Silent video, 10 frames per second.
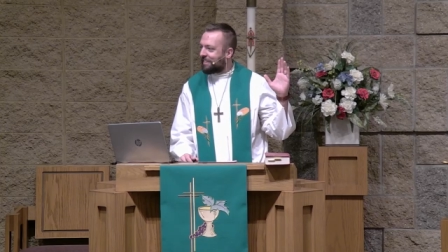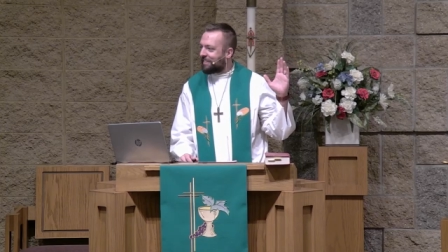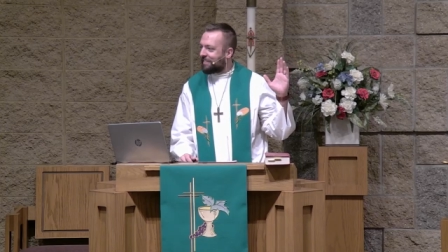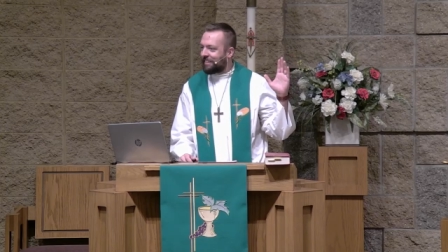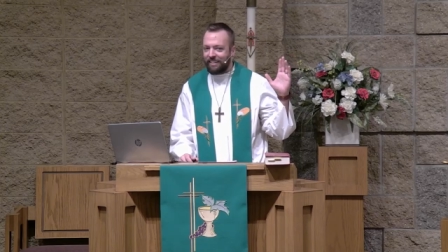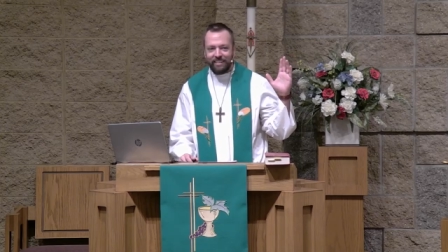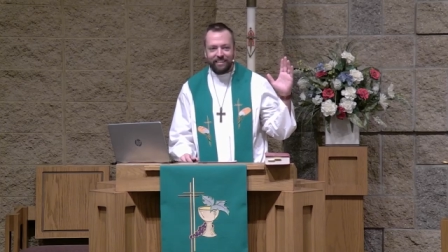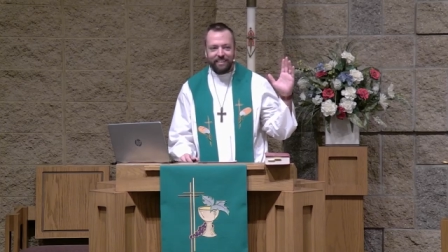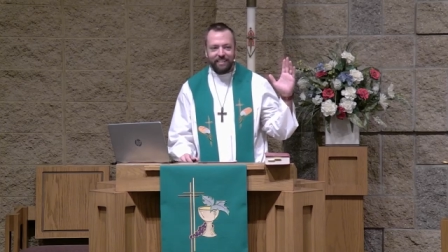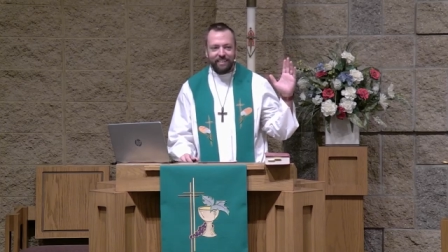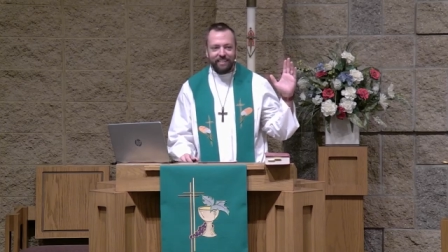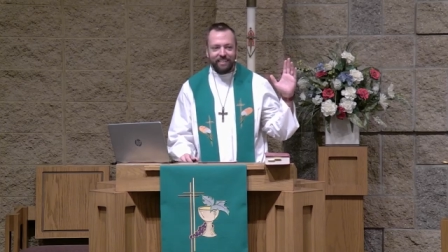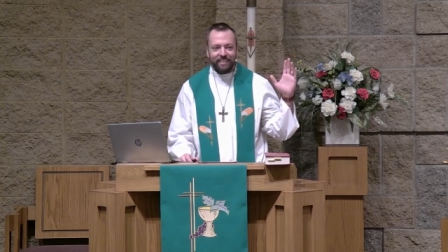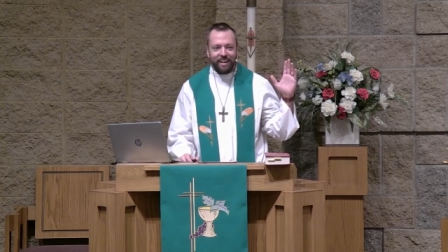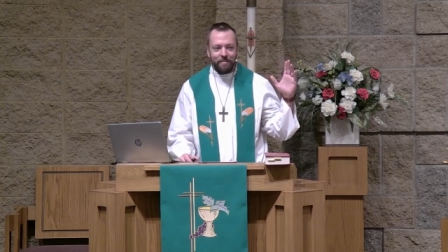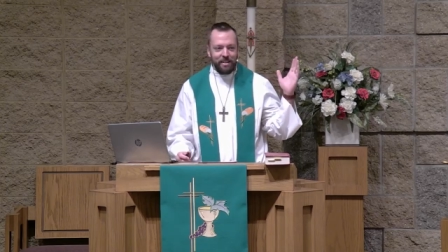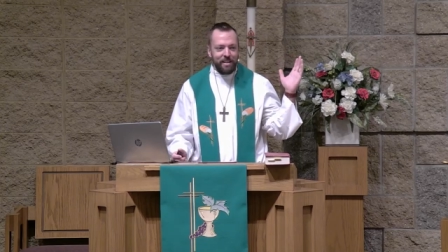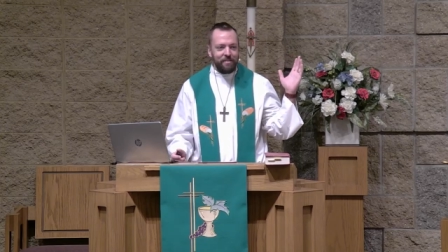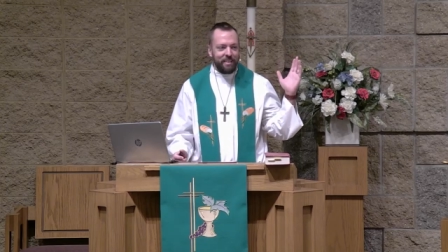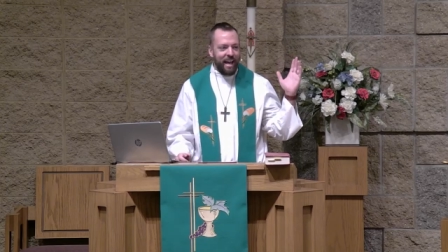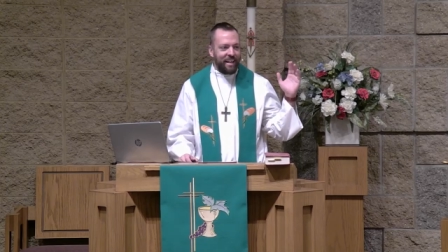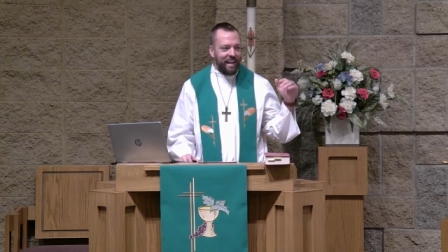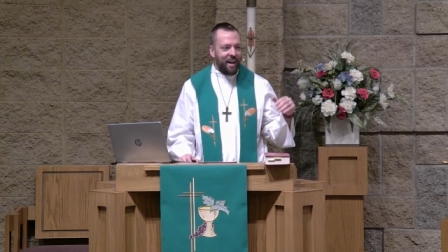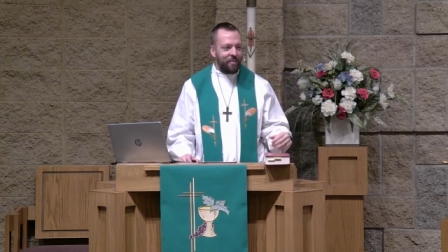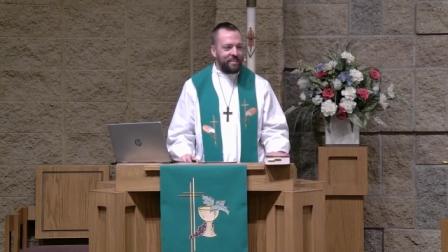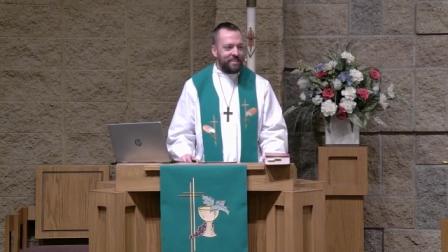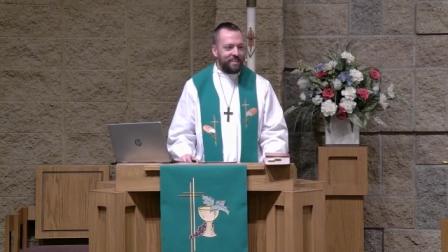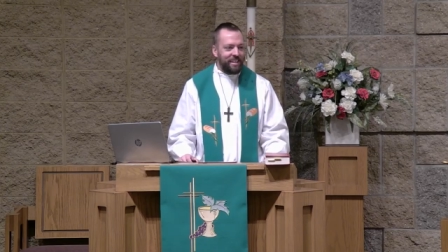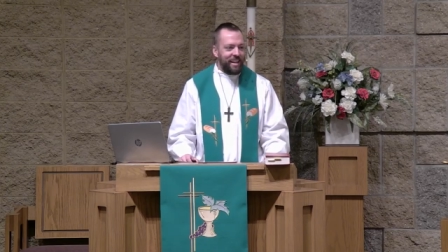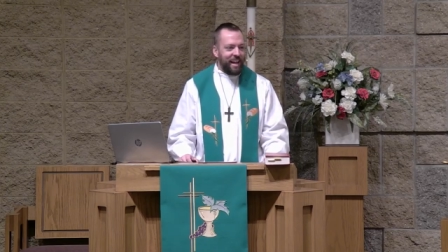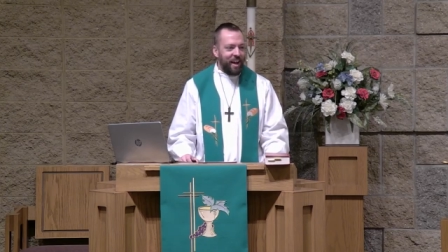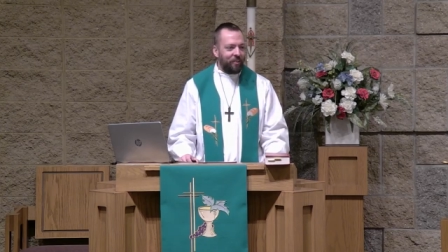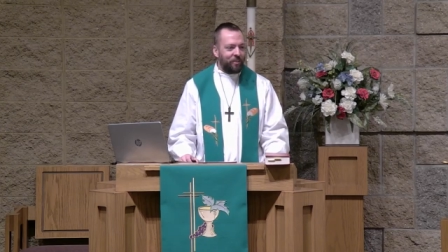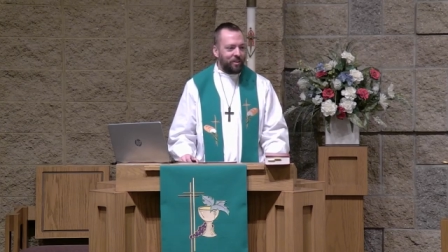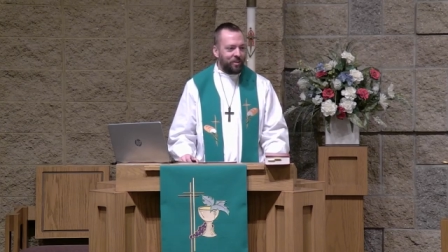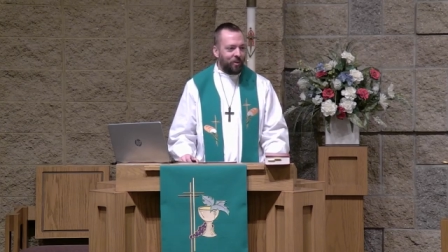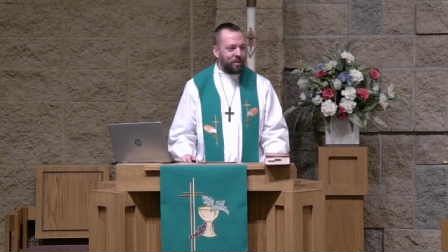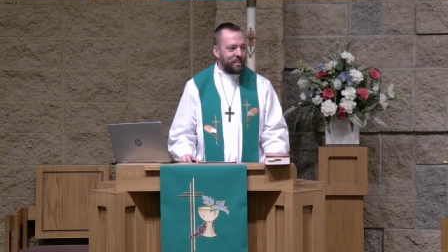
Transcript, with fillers: Right? I mean, even that now is out the door.